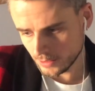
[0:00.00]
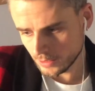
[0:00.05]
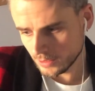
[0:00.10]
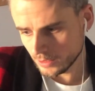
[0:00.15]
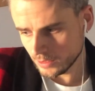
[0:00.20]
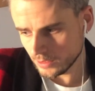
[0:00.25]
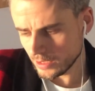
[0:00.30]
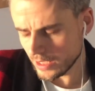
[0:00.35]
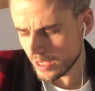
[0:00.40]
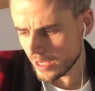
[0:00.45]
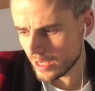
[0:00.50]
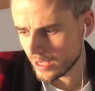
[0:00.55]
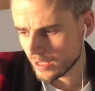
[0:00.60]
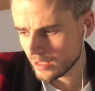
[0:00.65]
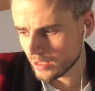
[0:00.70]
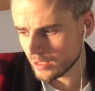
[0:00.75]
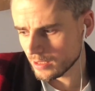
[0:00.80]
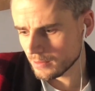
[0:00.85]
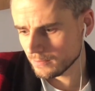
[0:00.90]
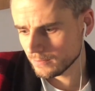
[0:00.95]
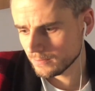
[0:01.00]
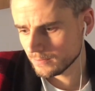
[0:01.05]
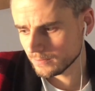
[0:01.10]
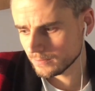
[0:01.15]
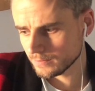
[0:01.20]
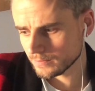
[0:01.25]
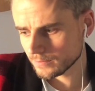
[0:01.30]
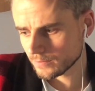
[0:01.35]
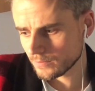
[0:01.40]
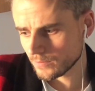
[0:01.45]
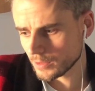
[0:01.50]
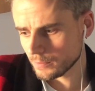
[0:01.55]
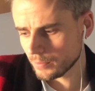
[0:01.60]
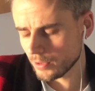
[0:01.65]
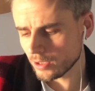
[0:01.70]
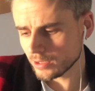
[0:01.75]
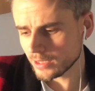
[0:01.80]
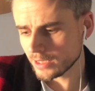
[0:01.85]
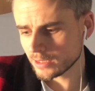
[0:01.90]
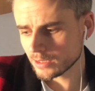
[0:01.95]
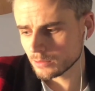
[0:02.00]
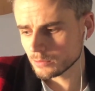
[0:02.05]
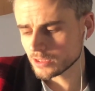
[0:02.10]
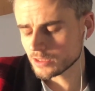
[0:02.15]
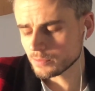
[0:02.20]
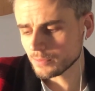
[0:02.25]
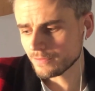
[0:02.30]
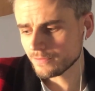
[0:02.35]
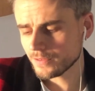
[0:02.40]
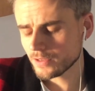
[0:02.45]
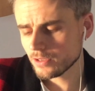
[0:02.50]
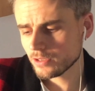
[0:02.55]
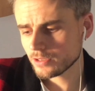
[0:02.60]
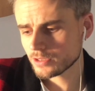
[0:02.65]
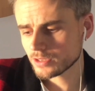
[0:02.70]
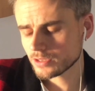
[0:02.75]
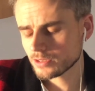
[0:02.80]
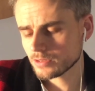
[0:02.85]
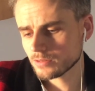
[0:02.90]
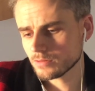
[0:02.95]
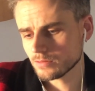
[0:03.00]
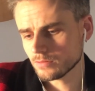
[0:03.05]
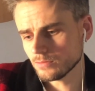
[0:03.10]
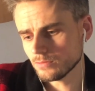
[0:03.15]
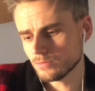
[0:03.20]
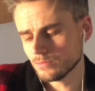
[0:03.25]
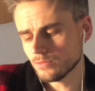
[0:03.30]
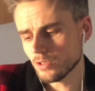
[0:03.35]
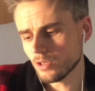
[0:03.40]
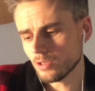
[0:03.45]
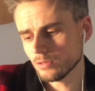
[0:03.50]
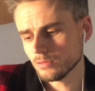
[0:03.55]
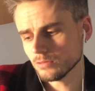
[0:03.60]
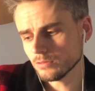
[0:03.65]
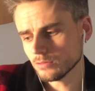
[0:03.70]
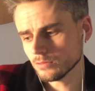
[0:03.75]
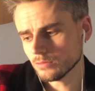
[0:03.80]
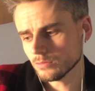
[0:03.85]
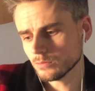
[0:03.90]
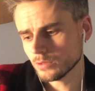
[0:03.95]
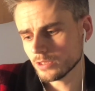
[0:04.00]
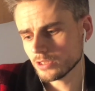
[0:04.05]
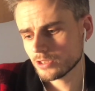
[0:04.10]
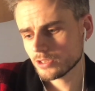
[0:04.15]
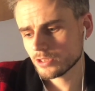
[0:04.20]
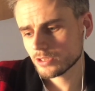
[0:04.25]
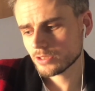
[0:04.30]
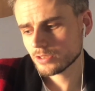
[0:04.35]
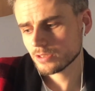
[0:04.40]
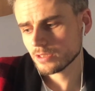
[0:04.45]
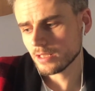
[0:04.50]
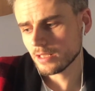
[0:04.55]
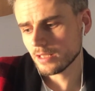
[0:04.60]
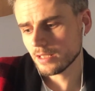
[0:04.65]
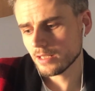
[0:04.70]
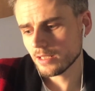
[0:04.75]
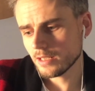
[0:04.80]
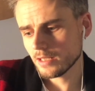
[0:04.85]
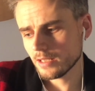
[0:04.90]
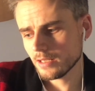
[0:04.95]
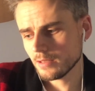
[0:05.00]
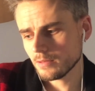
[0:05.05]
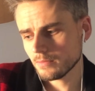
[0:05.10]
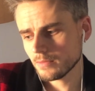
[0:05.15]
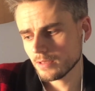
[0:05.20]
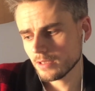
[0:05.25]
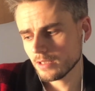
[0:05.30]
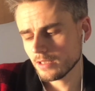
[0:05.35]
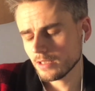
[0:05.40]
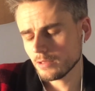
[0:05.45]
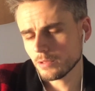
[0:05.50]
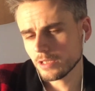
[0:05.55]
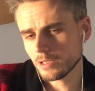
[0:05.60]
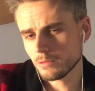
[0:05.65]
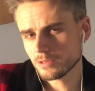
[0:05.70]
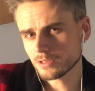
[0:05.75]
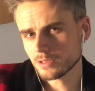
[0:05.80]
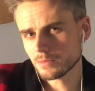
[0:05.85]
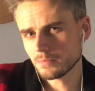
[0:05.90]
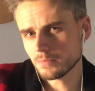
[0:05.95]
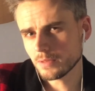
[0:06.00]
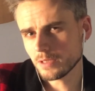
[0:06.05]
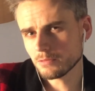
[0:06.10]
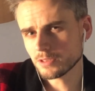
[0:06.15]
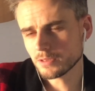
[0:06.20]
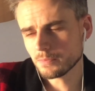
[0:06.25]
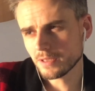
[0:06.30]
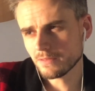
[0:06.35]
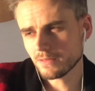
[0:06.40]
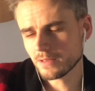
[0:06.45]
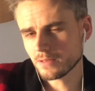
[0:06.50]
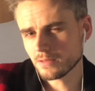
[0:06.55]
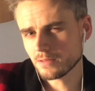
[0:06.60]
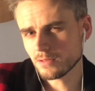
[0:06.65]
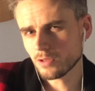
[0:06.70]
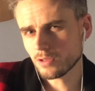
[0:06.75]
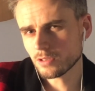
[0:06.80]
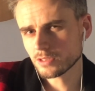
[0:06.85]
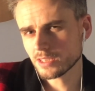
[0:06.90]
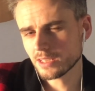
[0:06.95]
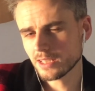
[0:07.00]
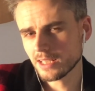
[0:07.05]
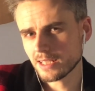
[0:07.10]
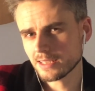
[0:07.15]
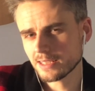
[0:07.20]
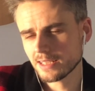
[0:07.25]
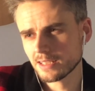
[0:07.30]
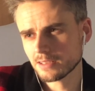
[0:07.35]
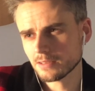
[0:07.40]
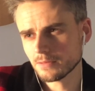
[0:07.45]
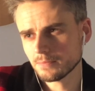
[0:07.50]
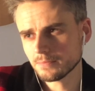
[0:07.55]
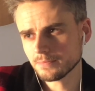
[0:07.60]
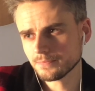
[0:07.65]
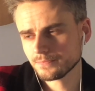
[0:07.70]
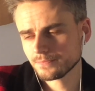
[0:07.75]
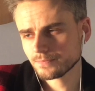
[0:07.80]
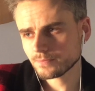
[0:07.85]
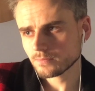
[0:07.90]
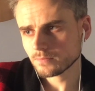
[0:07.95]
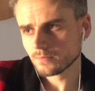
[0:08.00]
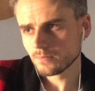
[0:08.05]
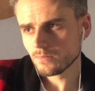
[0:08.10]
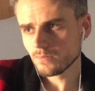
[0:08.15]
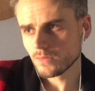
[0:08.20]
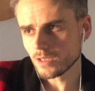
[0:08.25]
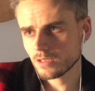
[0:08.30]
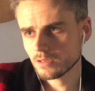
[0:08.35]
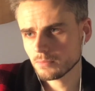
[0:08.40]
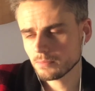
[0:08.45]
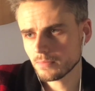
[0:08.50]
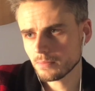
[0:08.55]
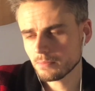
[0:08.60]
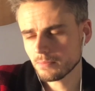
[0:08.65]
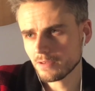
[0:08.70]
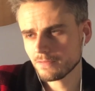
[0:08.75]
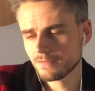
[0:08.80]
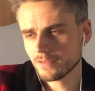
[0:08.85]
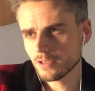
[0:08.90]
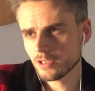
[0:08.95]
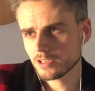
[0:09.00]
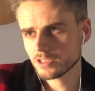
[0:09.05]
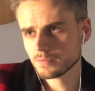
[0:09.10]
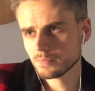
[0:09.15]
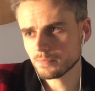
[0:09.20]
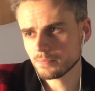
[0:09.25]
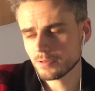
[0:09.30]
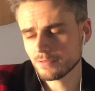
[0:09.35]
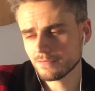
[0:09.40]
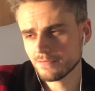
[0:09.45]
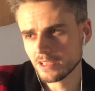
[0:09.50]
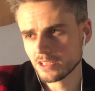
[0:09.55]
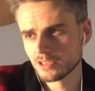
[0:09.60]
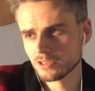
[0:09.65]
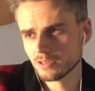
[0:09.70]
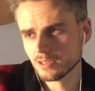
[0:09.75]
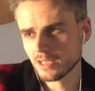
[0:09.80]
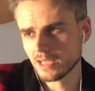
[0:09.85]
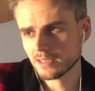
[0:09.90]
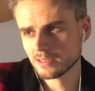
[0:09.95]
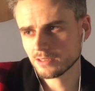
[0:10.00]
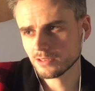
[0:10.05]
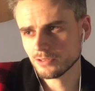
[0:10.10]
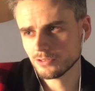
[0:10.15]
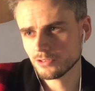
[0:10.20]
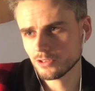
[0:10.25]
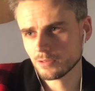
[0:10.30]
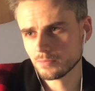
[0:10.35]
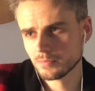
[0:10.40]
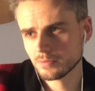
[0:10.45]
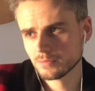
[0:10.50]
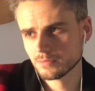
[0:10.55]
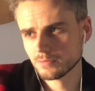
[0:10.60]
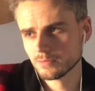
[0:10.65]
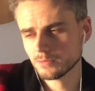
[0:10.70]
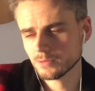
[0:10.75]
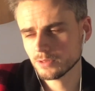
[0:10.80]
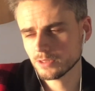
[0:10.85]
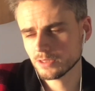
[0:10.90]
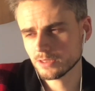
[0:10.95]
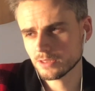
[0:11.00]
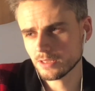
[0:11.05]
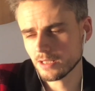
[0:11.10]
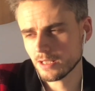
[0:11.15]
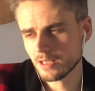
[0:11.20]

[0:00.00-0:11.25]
Yeah, Paul Langley was my first role, which he was a bit of a naughty lad. My first professional acting job was